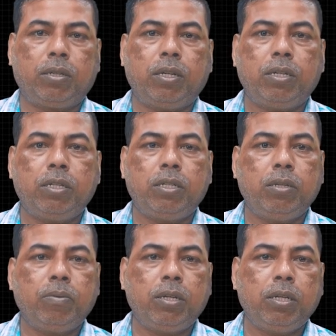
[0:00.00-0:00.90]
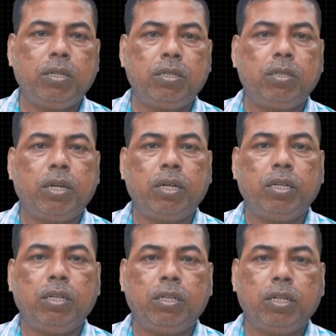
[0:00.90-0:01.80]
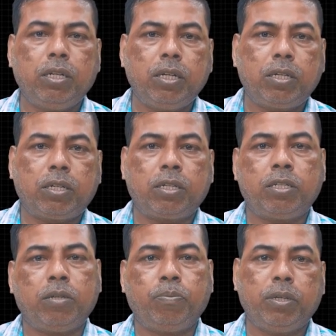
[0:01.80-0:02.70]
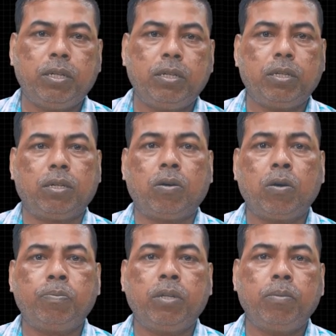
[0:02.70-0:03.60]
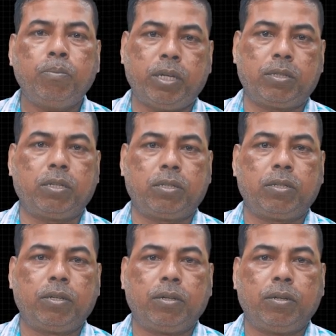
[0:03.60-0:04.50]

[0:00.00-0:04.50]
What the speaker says: The receiver is the intended recipient of the message.